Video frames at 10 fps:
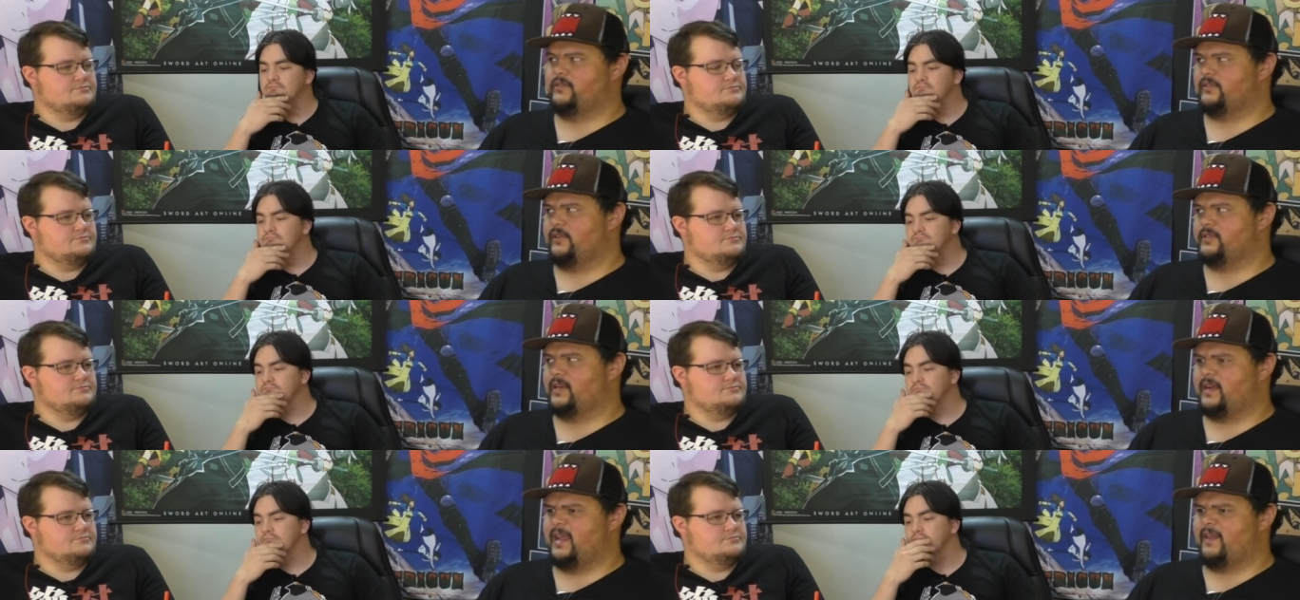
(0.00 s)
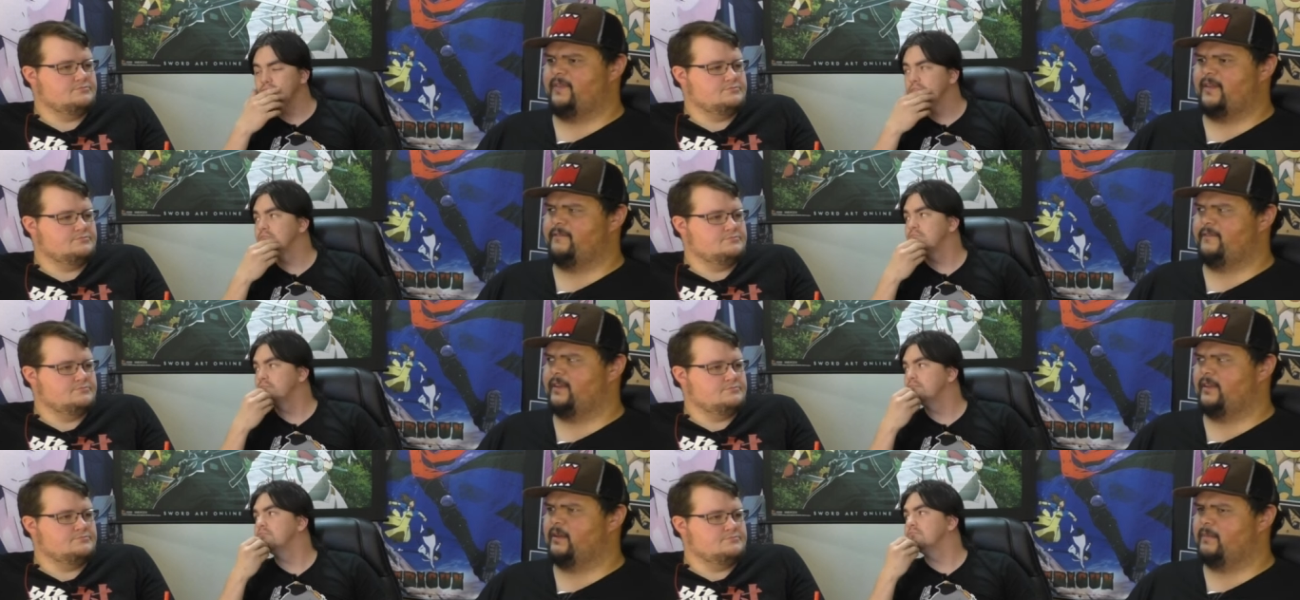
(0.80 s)
Speaker 1: the series, I kind of had that
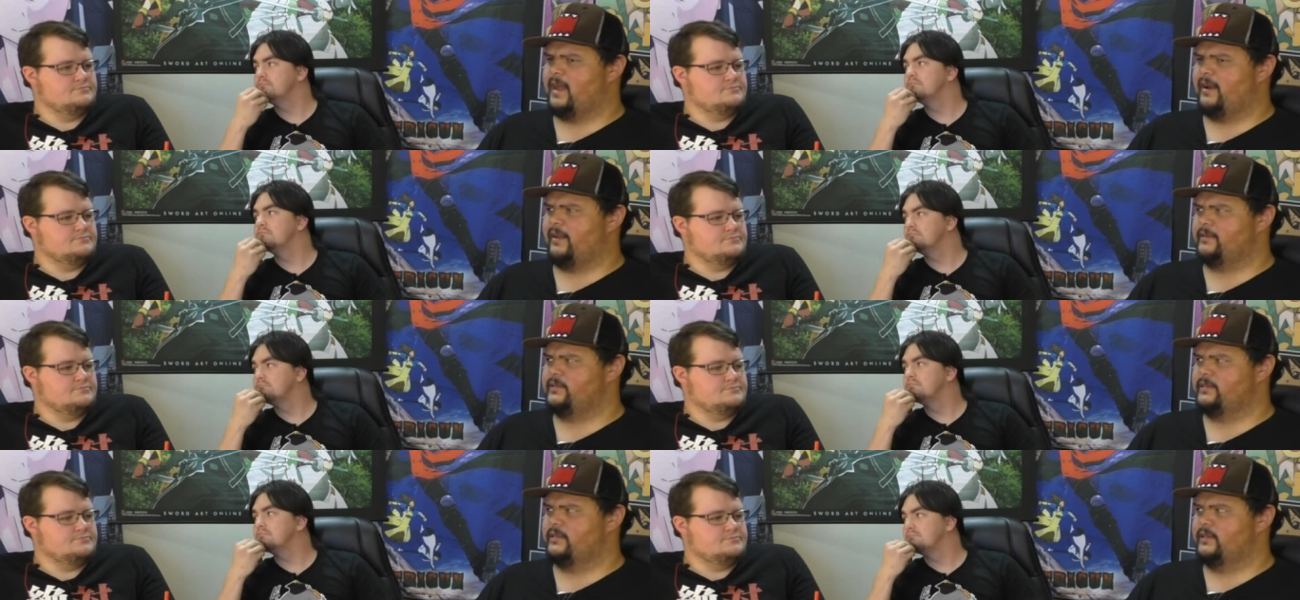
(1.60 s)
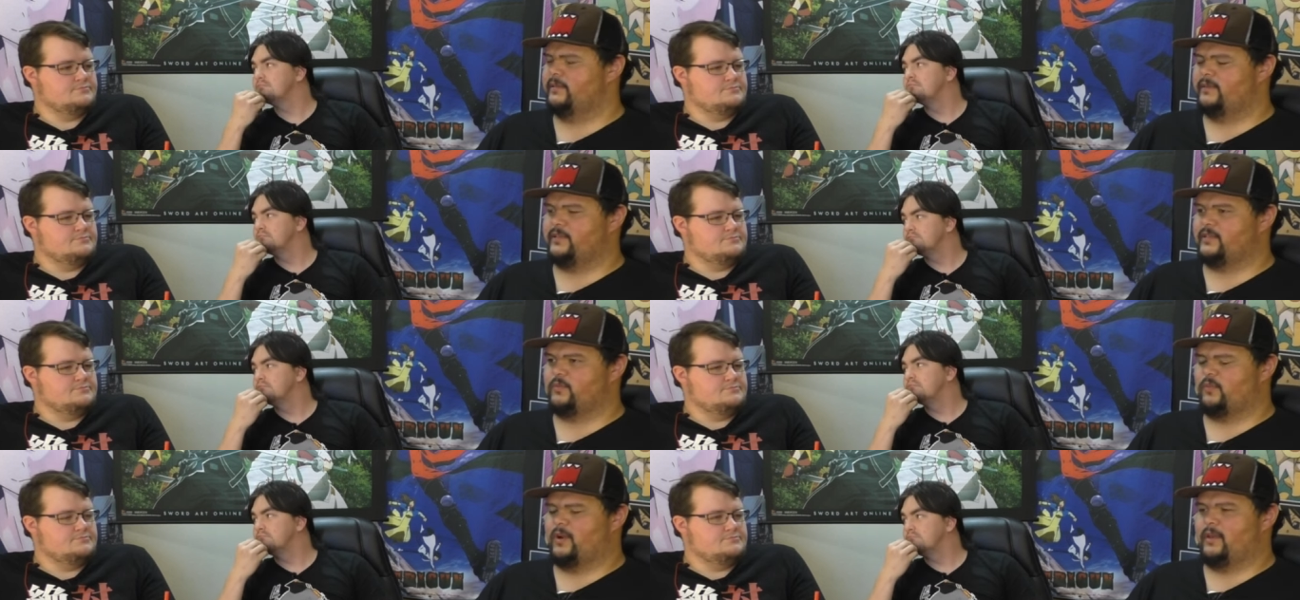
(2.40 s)
feeling about it. They
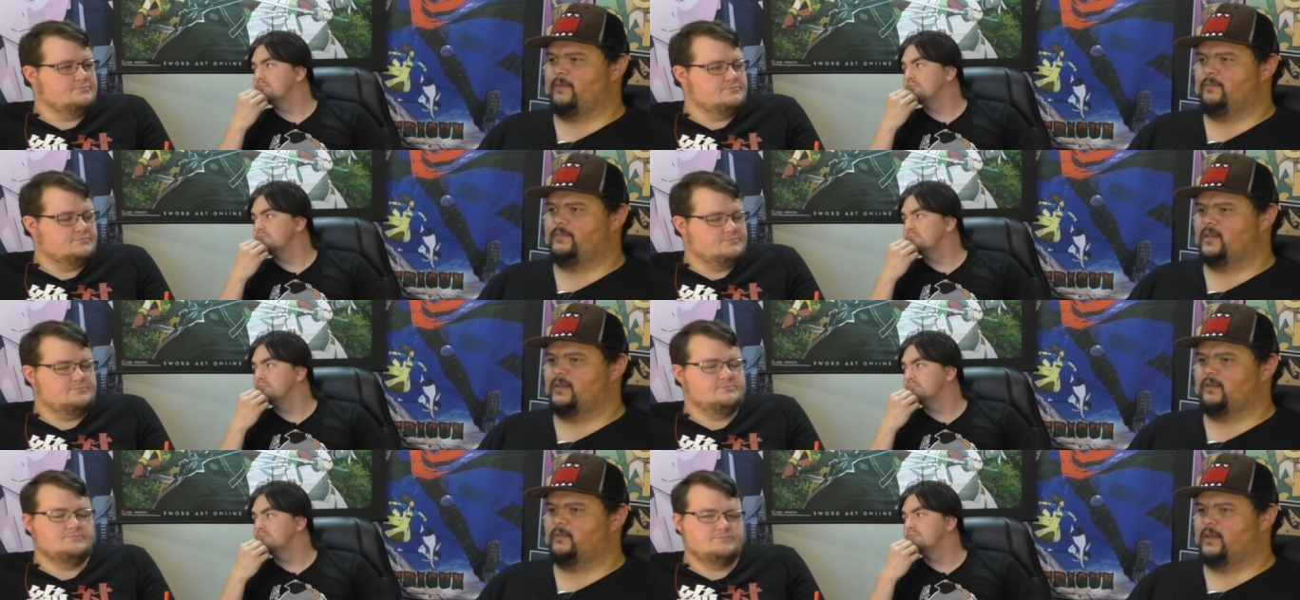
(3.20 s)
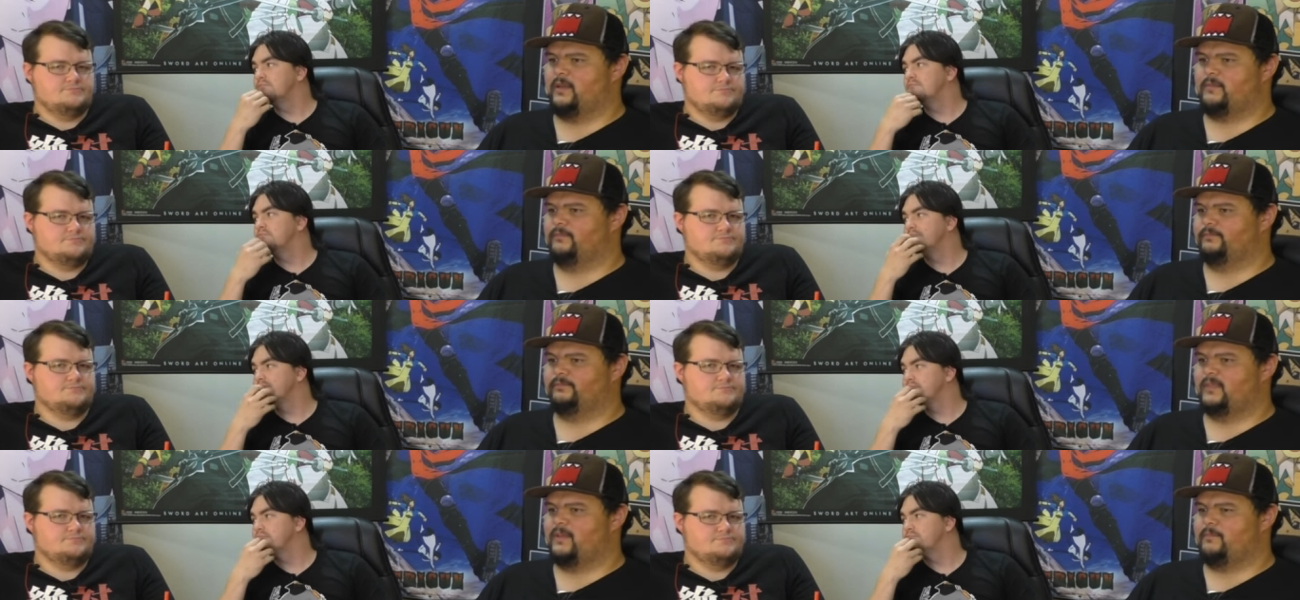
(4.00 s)
just want to, you know,
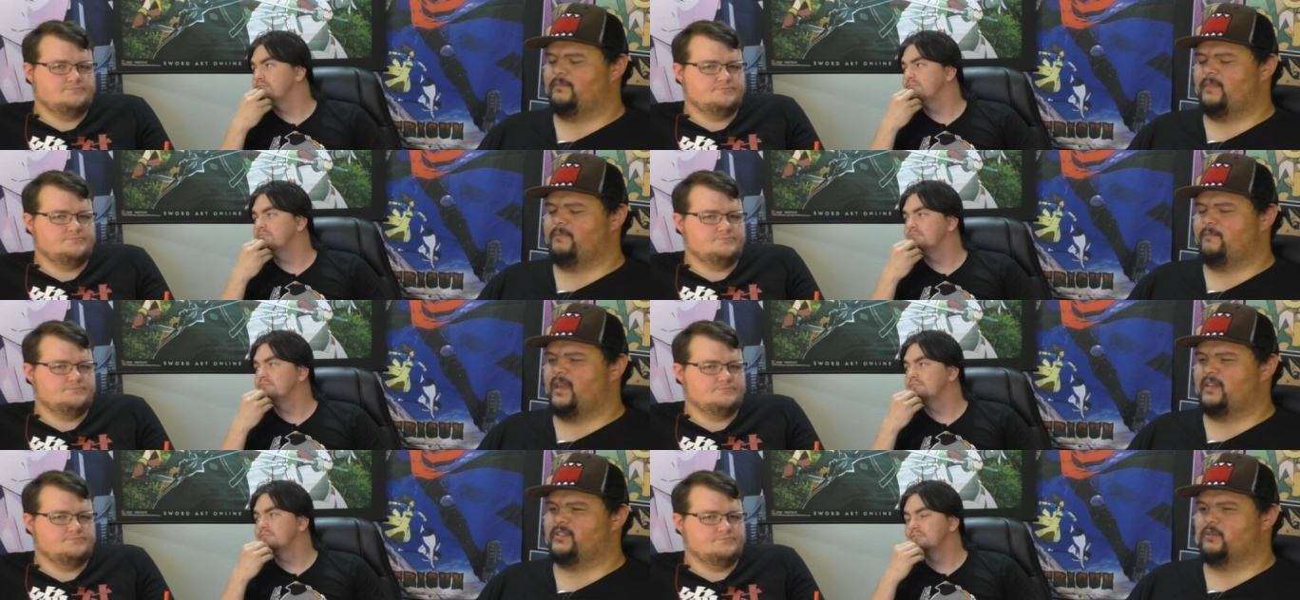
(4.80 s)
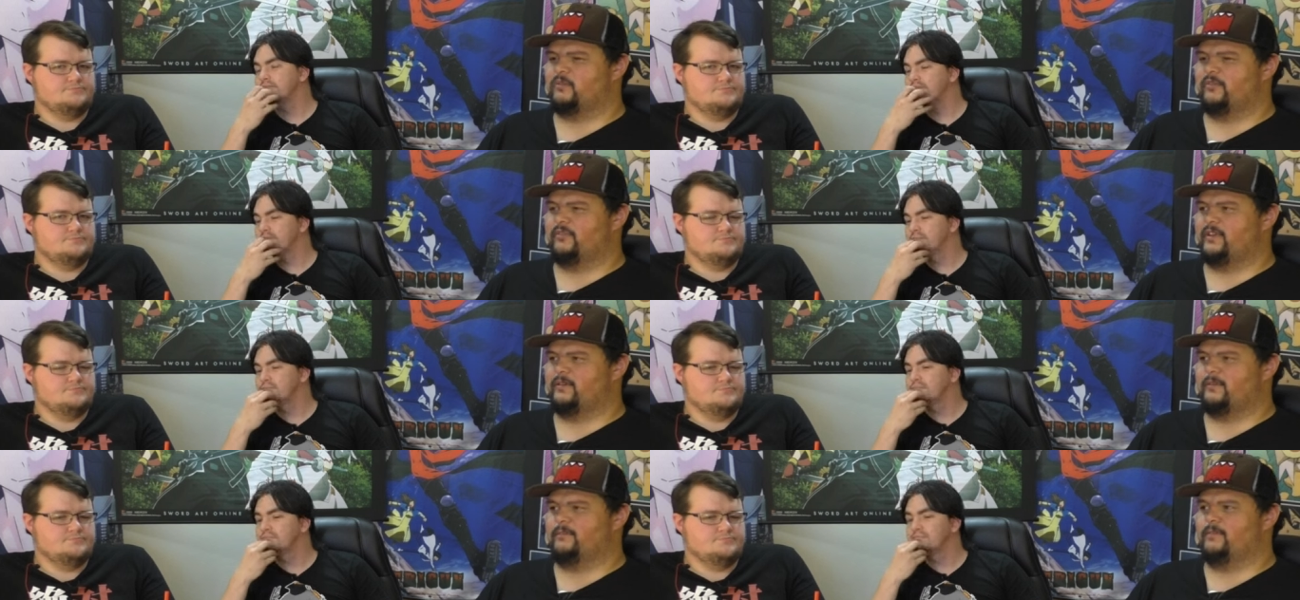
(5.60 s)
make Subaru the
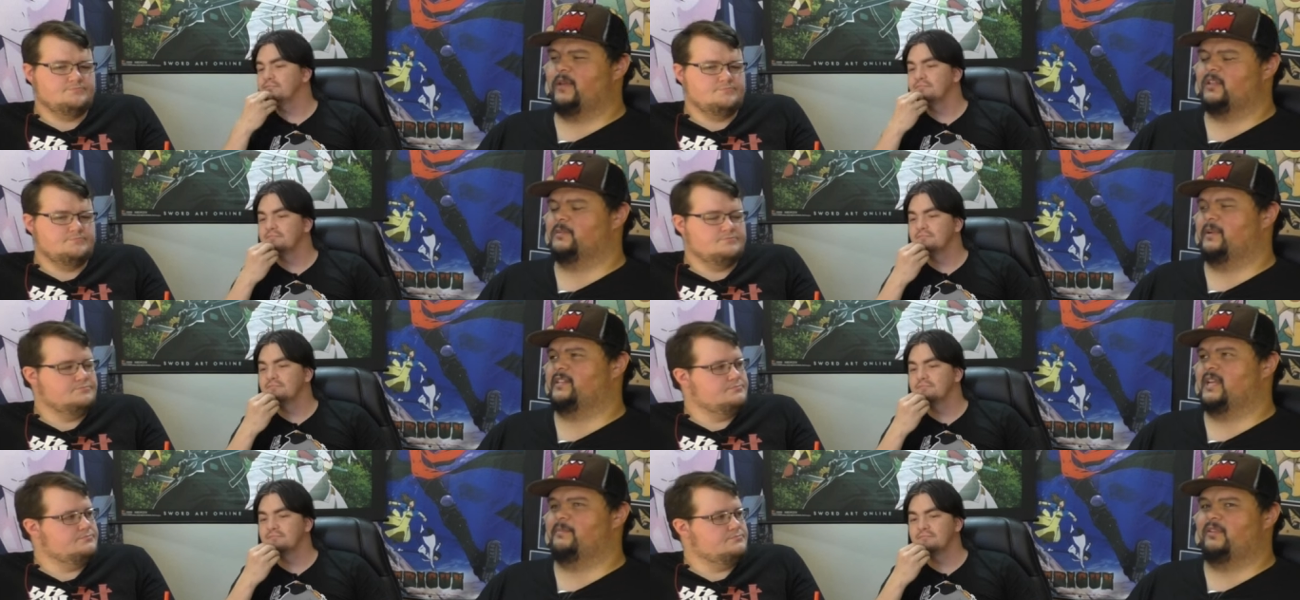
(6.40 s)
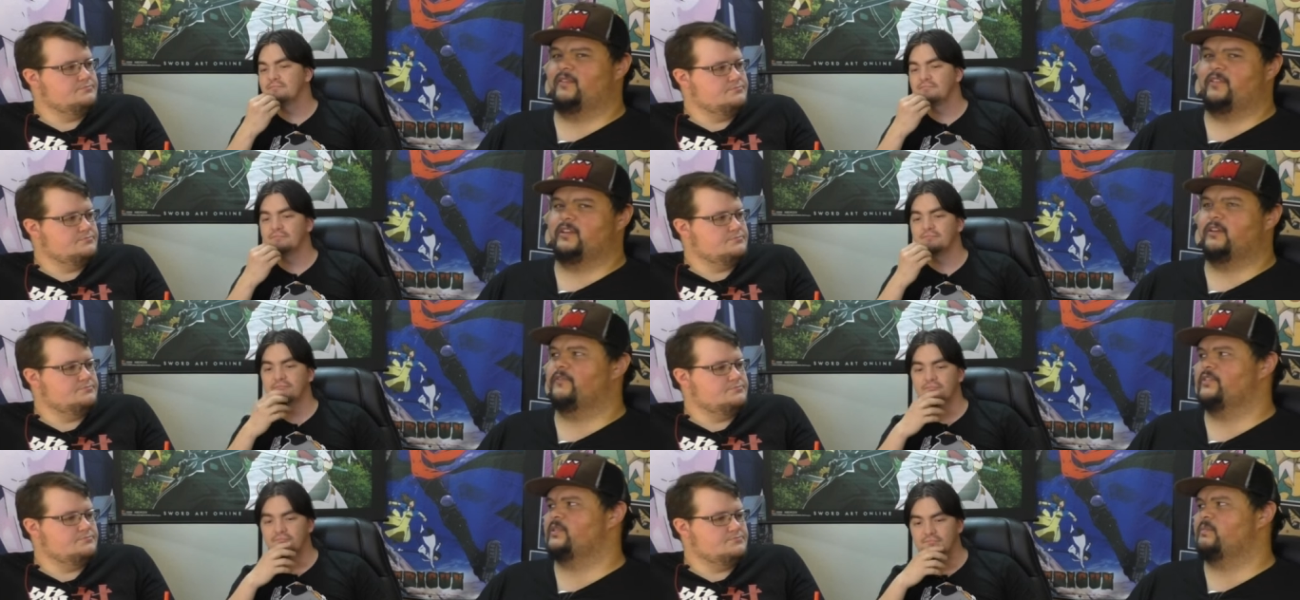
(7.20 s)
ultimate example of the
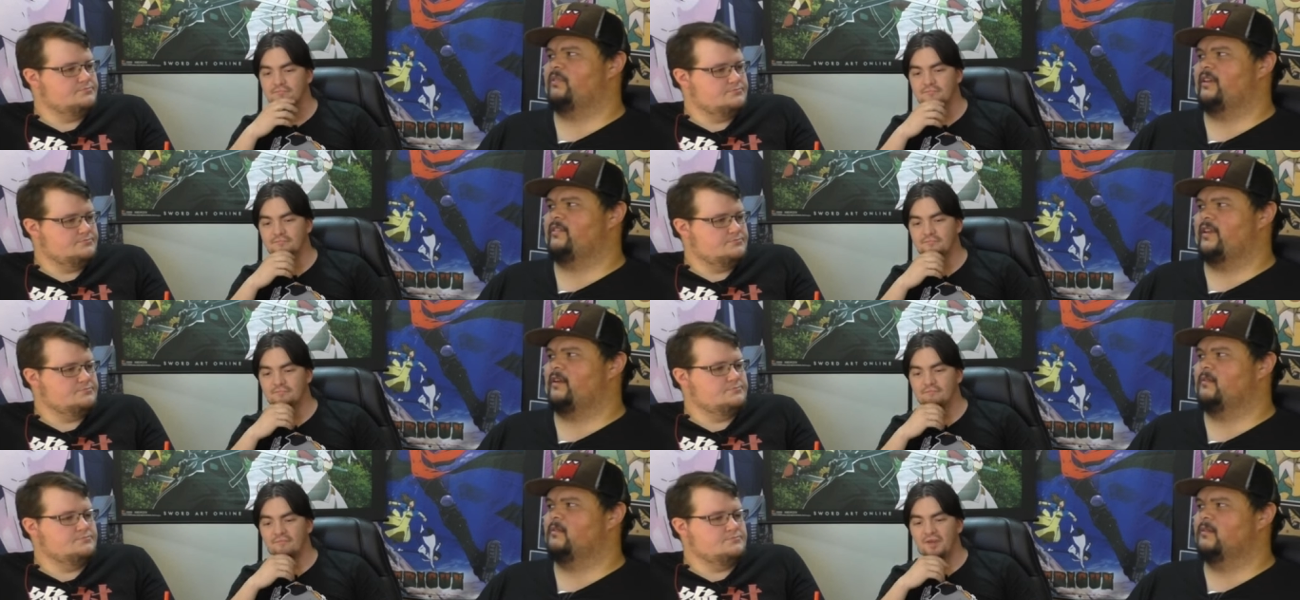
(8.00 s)
universe's plaything.